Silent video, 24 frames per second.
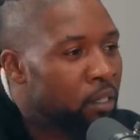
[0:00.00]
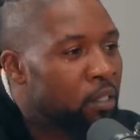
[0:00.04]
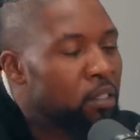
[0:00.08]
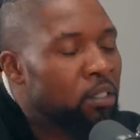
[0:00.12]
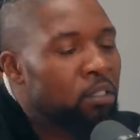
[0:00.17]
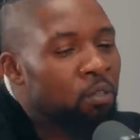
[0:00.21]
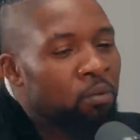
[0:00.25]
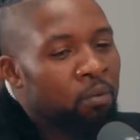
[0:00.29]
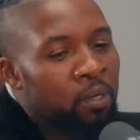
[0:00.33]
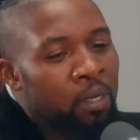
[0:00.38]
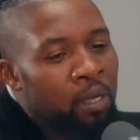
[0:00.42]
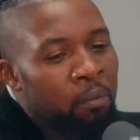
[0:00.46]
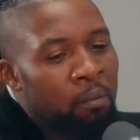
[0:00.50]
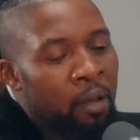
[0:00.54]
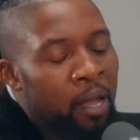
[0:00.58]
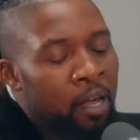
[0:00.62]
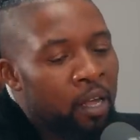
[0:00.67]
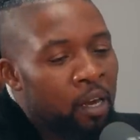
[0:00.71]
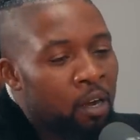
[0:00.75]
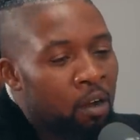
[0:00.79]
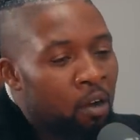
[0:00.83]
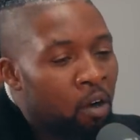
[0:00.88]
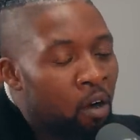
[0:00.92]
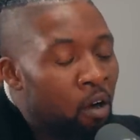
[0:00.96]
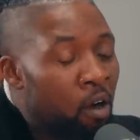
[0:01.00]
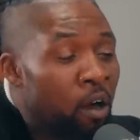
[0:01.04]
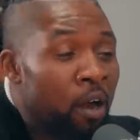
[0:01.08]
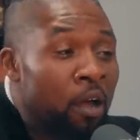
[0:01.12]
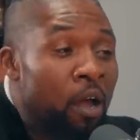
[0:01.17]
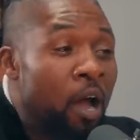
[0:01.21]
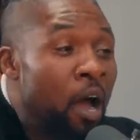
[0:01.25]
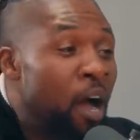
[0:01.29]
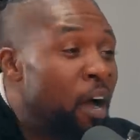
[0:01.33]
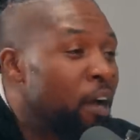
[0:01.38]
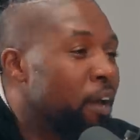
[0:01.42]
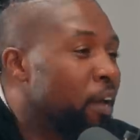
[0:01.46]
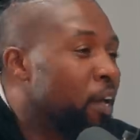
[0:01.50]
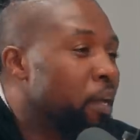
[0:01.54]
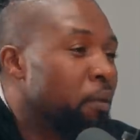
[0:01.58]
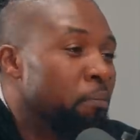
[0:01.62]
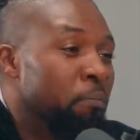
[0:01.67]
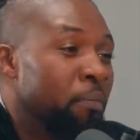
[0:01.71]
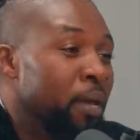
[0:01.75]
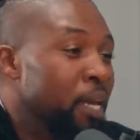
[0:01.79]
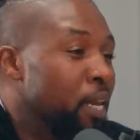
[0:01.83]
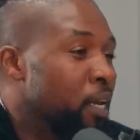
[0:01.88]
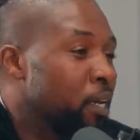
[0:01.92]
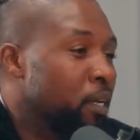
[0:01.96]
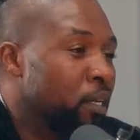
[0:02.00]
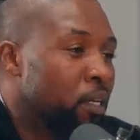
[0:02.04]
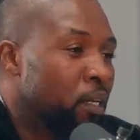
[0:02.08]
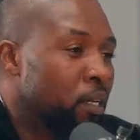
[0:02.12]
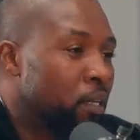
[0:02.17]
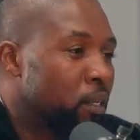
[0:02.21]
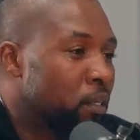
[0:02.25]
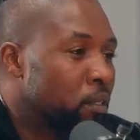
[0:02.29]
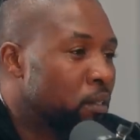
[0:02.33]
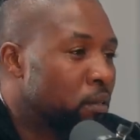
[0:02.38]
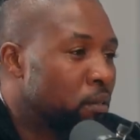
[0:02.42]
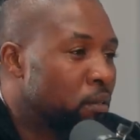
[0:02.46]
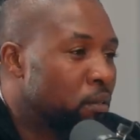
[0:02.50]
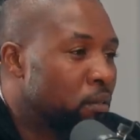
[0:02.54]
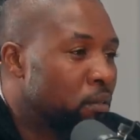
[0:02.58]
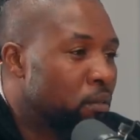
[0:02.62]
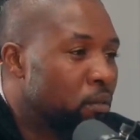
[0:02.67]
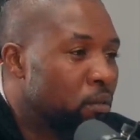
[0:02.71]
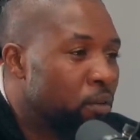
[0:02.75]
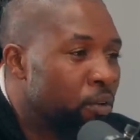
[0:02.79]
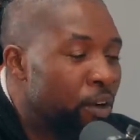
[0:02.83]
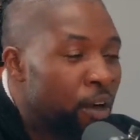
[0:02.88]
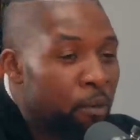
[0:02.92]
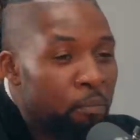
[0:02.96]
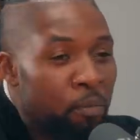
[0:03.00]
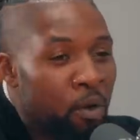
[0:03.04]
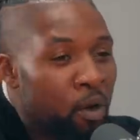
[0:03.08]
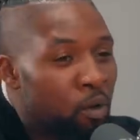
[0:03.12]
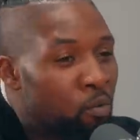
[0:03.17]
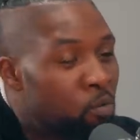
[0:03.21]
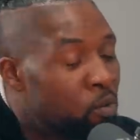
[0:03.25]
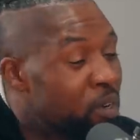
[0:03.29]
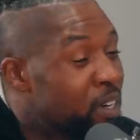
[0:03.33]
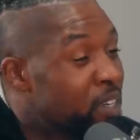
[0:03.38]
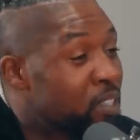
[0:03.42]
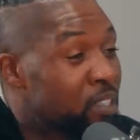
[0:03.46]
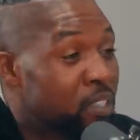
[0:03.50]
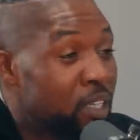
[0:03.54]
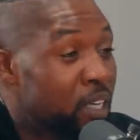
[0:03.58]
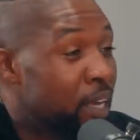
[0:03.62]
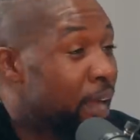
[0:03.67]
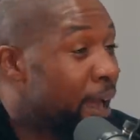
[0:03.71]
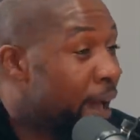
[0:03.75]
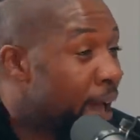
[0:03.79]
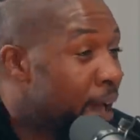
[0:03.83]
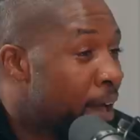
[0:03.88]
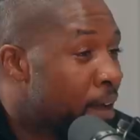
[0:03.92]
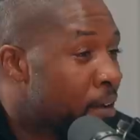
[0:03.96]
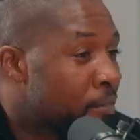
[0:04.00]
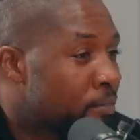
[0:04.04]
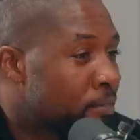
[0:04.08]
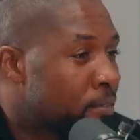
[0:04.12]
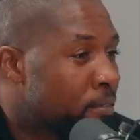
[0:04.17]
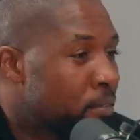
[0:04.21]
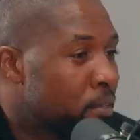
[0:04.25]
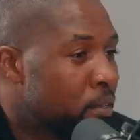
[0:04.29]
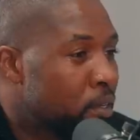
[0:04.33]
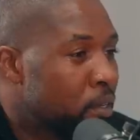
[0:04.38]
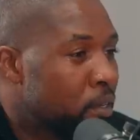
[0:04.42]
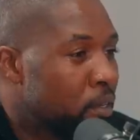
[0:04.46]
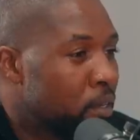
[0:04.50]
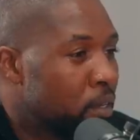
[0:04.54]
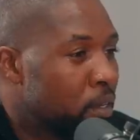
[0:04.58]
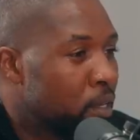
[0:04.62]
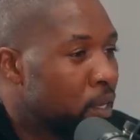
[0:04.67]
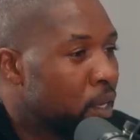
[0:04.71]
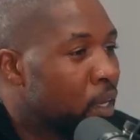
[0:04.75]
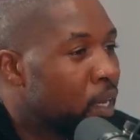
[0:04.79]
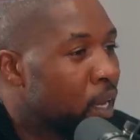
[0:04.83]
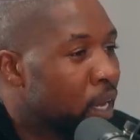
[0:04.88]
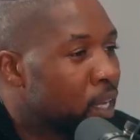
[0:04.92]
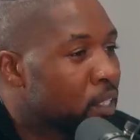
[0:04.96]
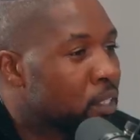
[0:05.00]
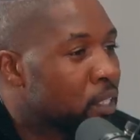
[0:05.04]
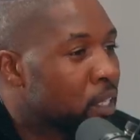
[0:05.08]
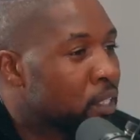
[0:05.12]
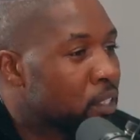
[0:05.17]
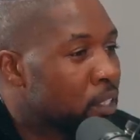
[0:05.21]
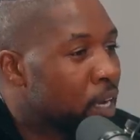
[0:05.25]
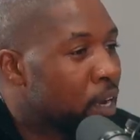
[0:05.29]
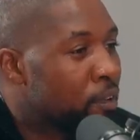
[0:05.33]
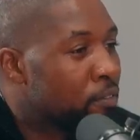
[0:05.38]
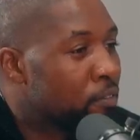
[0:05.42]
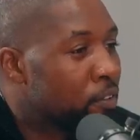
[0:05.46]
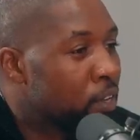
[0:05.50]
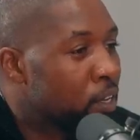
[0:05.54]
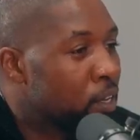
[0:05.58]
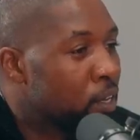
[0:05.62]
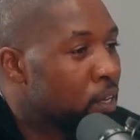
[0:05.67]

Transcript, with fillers: So we get back in the car uh, immediately. Grandpa, what does he have? He has HIV.